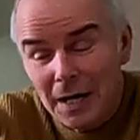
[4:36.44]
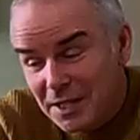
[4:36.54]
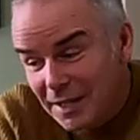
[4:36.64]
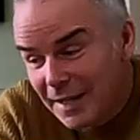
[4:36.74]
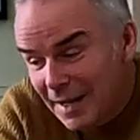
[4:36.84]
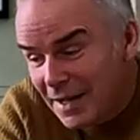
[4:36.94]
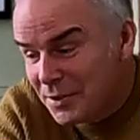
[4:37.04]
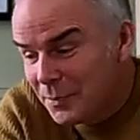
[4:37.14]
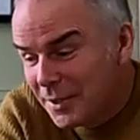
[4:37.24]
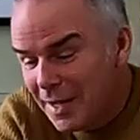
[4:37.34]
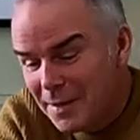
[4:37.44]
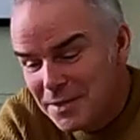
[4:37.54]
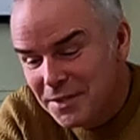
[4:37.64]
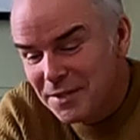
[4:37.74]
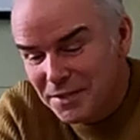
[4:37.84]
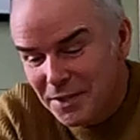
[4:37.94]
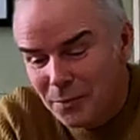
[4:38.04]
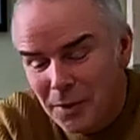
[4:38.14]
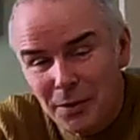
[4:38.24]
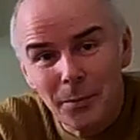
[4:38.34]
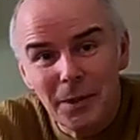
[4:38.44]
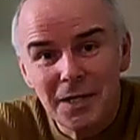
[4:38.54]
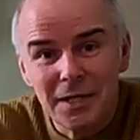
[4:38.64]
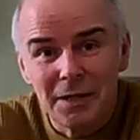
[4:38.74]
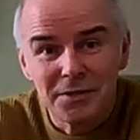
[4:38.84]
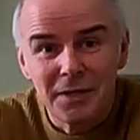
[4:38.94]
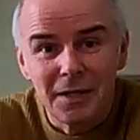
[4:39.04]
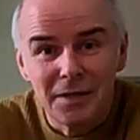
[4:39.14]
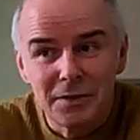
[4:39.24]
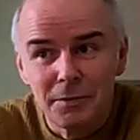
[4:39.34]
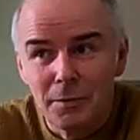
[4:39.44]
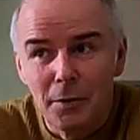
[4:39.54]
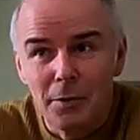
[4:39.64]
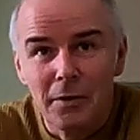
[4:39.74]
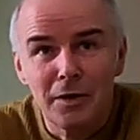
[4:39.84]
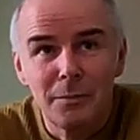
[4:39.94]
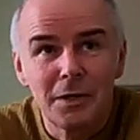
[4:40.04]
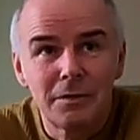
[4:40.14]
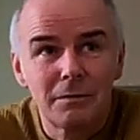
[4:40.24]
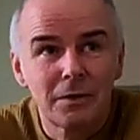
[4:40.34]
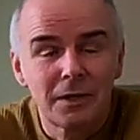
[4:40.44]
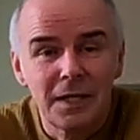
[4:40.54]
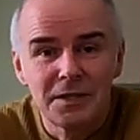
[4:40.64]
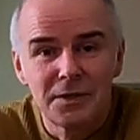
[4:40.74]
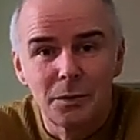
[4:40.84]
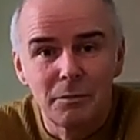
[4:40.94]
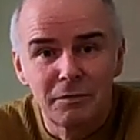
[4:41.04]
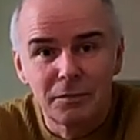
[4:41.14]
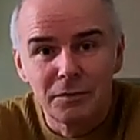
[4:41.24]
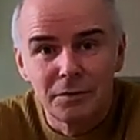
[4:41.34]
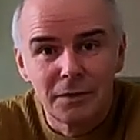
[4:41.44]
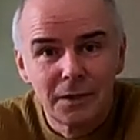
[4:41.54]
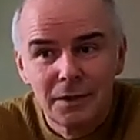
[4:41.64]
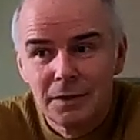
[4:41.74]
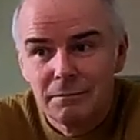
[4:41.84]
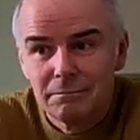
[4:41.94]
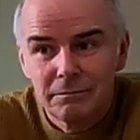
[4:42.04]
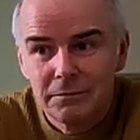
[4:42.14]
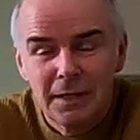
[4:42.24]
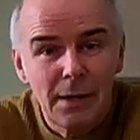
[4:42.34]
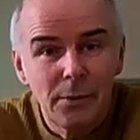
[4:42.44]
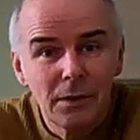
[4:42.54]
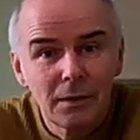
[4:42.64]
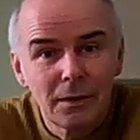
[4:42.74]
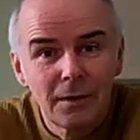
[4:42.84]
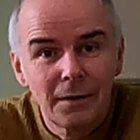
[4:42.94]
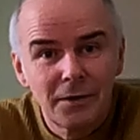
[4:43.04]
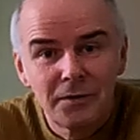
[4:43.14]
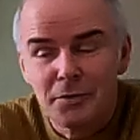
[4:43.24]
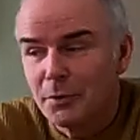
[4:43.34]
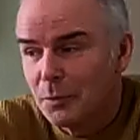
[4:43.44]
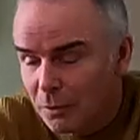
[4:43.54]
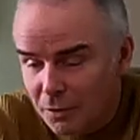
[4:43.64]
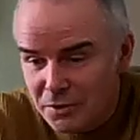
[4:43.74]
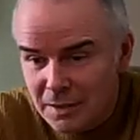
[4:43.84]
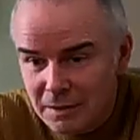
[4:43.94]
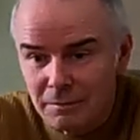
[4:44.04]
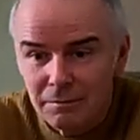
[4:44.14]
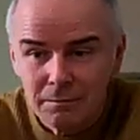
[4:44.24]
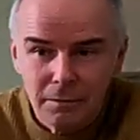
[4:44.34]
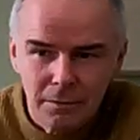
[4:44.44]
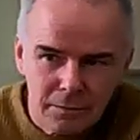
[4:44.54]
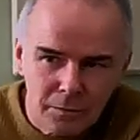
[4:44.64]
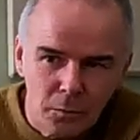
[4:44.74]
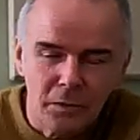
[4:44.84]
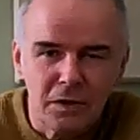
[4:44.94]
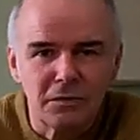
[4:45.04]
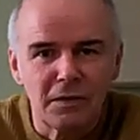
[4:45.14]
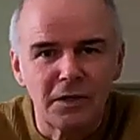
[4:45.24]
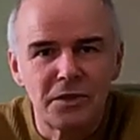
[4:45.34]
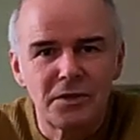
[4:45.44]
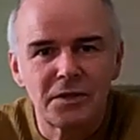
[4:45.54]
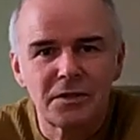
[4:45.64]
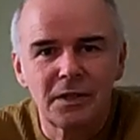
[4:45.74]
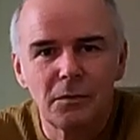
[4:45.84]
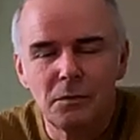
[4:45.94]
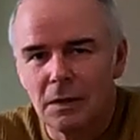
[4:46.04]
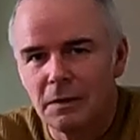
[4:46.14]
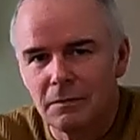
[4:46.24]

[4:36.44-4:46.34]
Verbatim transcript: actually, yeah, somebody came into the shop while they were playing downstairs. Well, I think they've been connected up for an hour, and somebody walks in so, oh, these are very interesting. Oh,